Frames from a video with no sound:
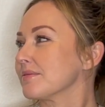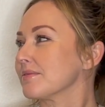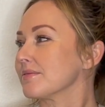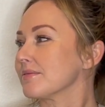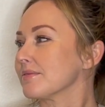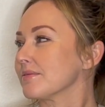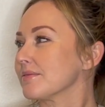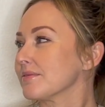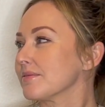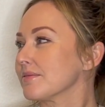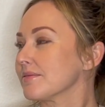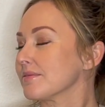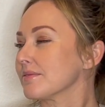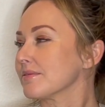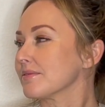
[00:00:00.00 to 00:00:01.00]

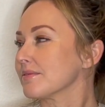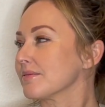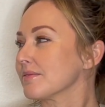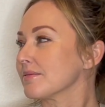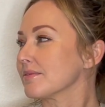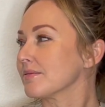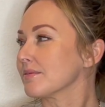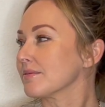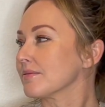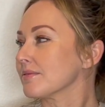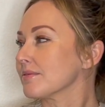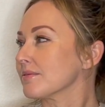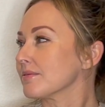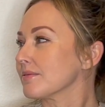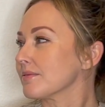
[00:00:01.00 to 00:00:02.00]

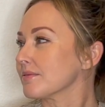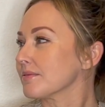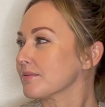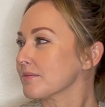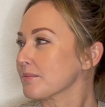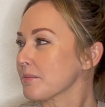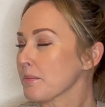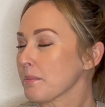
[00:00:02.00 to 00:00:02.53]
[no speech]